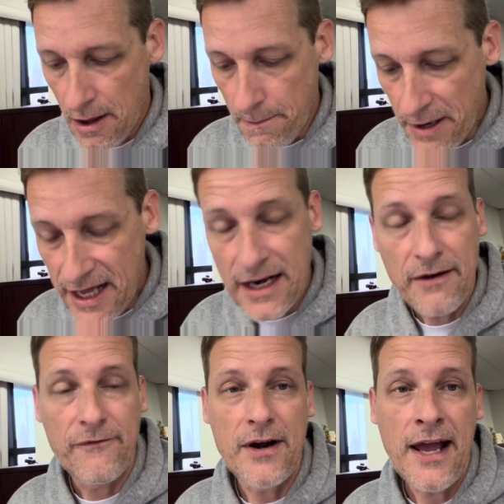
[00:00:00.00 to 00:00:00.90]
But
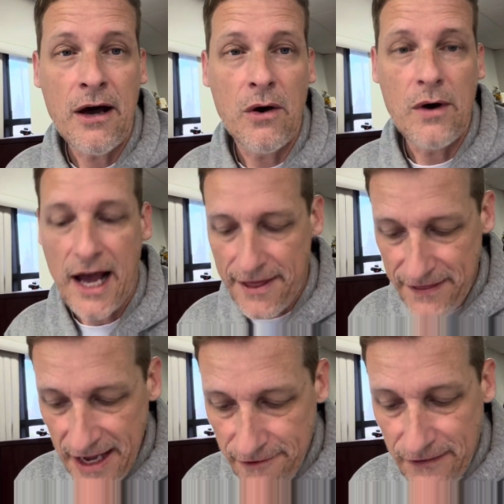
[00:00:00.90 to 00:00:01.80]
for now, I
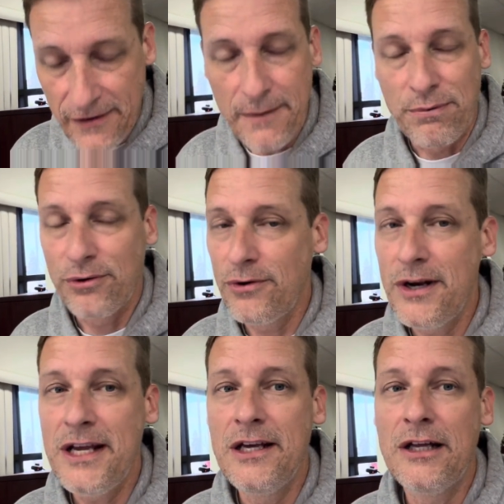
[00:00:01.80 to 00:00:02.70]
think I found a pretty